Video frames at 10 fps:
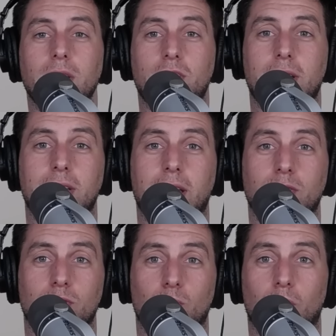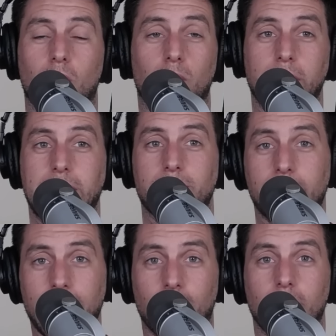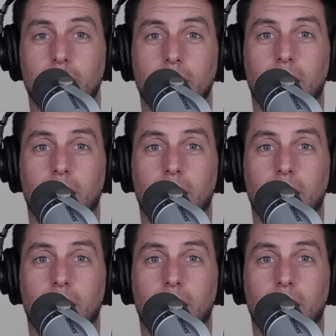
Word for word: Jayden Daniels will only get better.